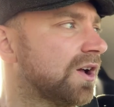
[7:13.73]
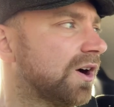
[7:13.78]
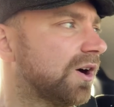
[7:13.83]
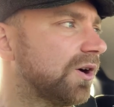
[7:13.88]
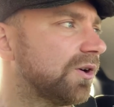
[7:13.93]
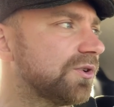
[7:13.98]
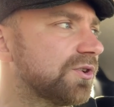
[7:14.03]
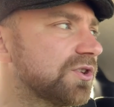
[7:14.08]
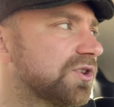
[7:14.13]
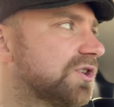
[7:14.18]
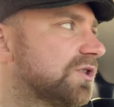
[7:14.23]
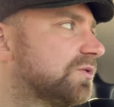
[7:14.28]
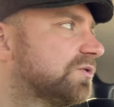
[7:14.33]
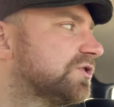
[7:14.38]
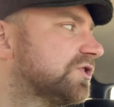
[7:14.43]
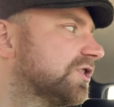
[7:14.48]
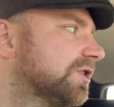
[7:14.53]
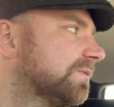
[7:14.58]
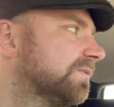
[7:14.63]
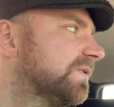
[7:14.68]
on a
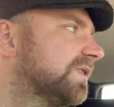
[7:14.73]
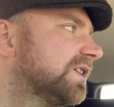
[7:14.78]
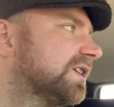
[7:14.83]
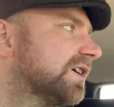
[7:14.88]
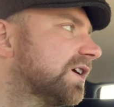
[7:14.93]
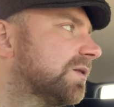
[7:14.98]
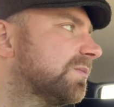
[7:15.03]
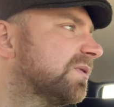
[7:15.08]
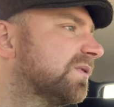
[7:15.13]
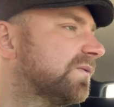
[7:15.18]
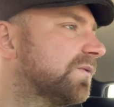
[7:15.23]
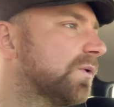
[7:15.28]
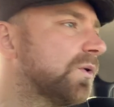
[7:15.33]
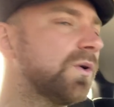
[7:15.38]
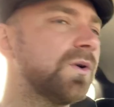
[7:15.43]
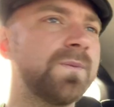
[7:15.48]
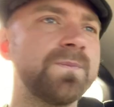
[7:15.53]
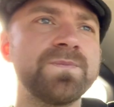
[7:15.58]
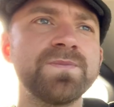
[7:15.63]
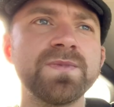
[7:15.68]
YouTube video
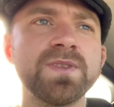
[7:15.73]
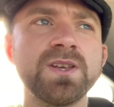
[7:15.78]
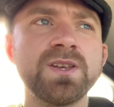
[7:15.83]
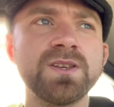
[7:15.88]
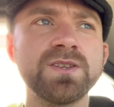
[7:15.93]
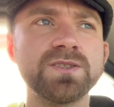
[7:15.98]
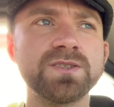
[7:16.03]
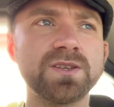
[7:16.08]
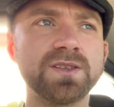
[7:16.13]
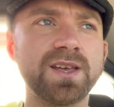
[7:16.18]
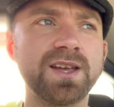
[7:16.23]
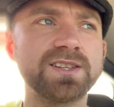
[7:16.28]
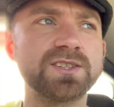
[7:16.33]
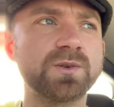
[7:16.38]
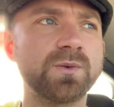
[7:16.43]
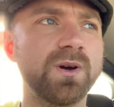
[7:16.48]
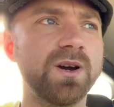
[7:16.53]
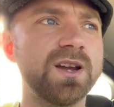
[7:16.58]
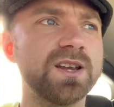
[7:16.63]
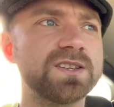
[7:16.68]
before. So that's
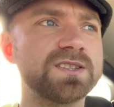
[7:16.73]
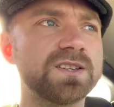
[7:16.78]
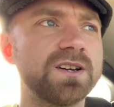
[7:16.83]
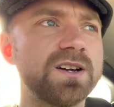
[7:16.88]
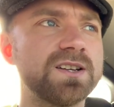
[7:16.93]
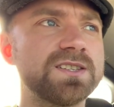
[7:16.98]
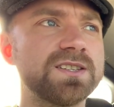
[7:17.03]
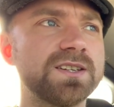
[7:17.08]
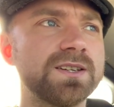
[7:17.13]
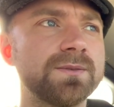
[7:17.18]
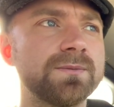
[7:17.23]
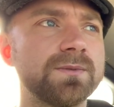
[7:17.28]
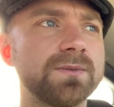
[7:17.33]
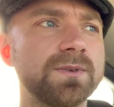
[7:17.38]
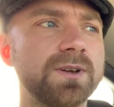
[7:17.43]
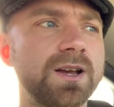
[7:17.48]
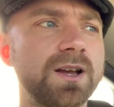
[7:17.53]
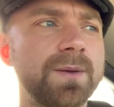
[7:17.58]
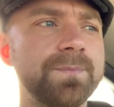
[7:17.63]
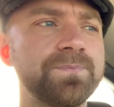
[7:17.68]
quite exciting.
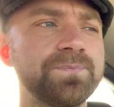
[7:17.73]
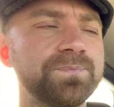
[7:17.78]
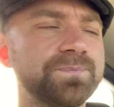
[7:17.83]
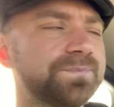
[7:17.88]
And